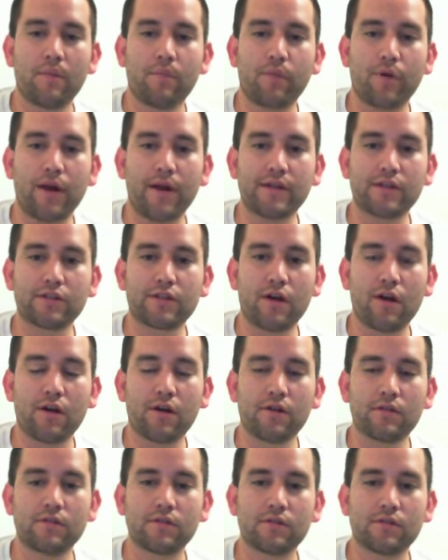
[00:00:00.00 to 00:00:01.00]
prize
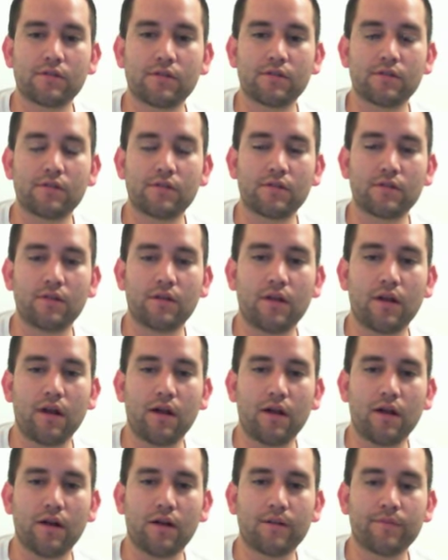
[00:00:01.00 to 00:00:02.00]
cards,
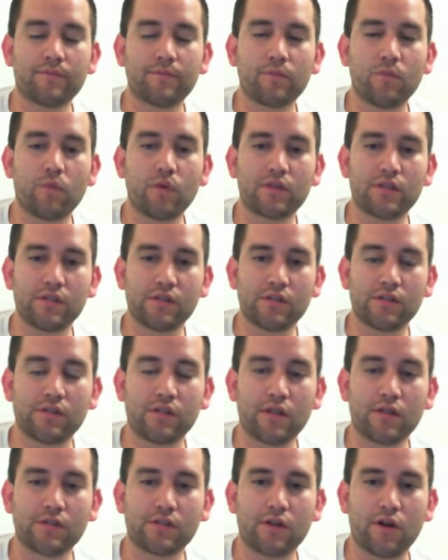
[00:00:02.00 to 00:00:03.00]
which is
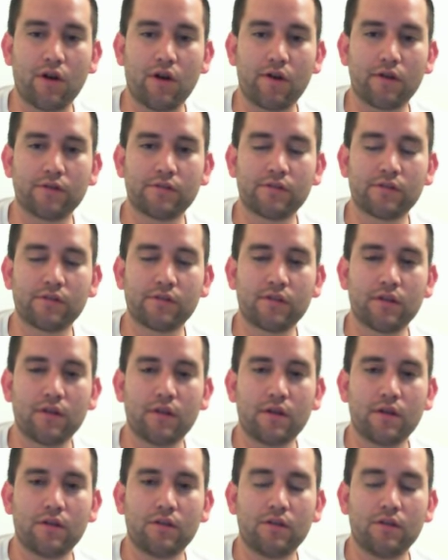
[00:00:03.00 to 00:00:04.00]
6 cards
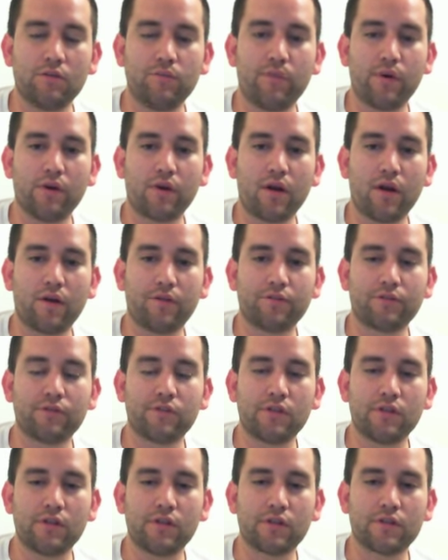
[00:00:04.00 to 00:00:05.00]
you put off
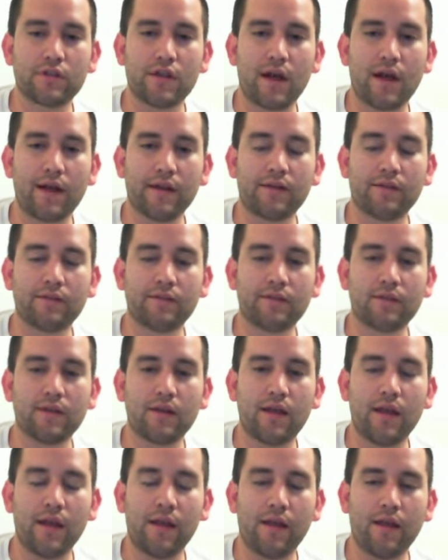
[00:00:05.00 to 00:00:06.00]
to the side,
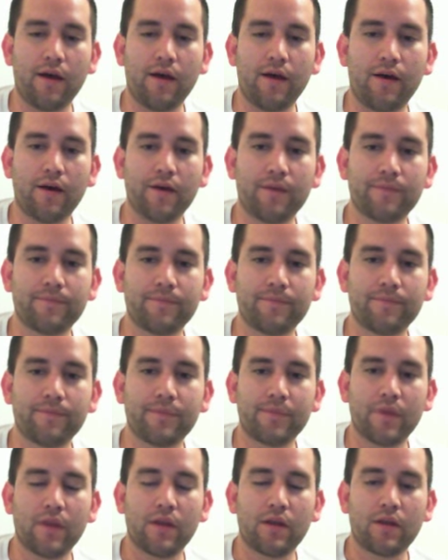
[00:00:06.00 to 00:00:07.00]
and
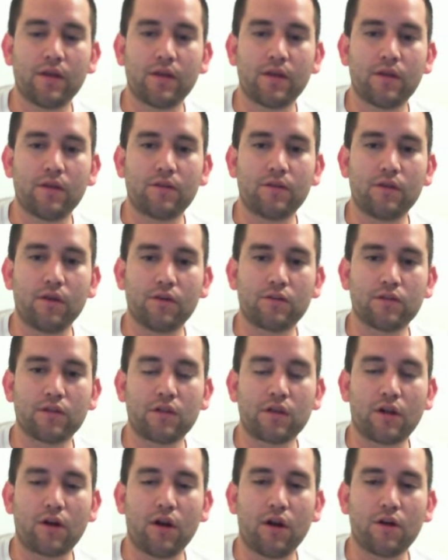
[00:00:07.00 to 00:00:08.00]
those are
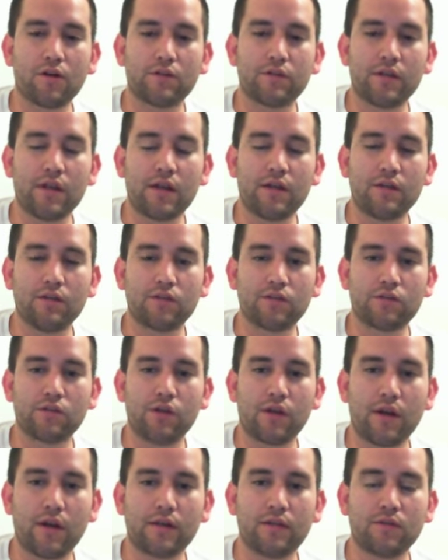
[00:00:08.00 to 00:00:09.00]
the cards that you're
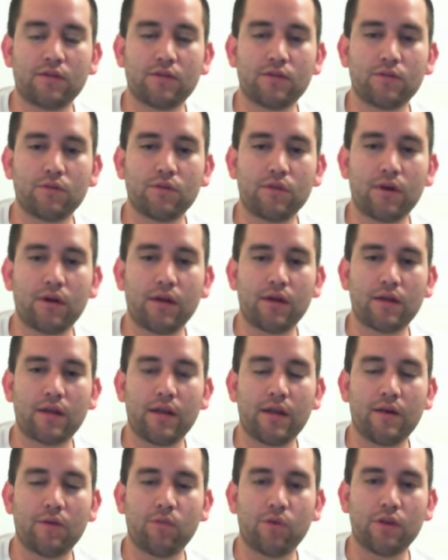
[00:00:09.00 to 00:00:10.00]
trying to
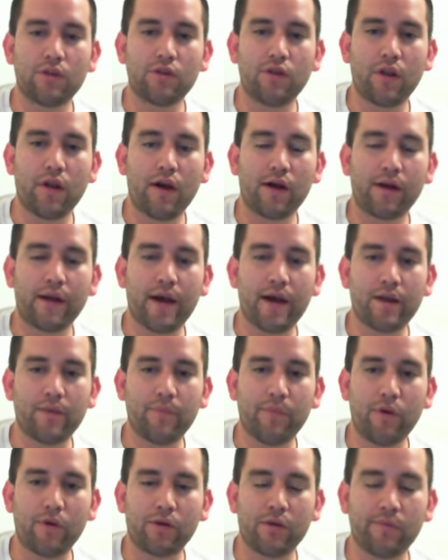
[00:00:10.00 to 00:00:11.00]
get when you knock out a
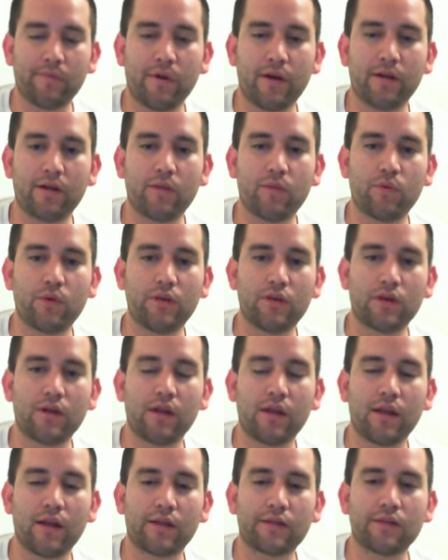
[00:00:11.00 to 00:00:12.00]
Pokemon. And when you
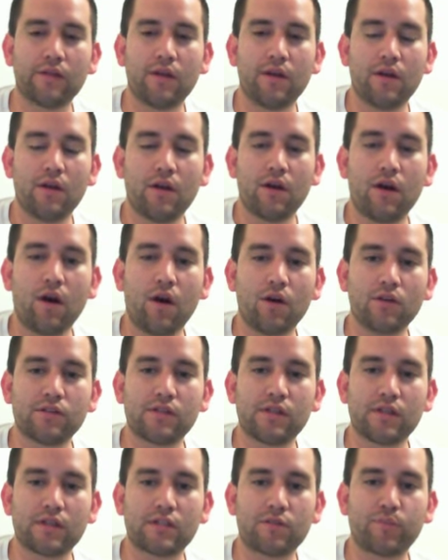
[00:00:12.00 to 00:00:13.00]
collect all
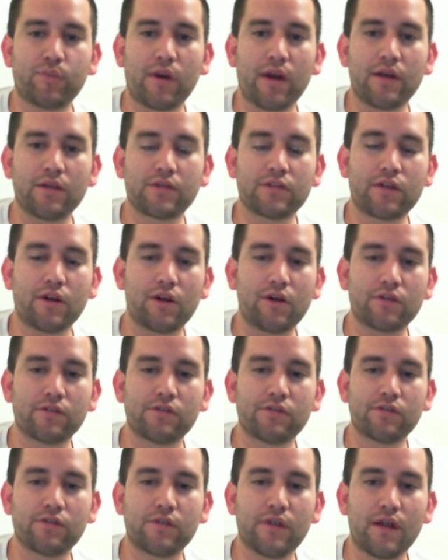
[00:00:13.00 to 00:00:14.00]
6 prize
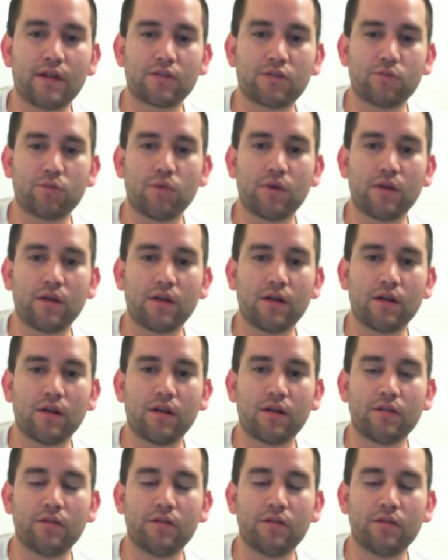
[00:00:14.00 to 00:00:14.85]
cards, that's when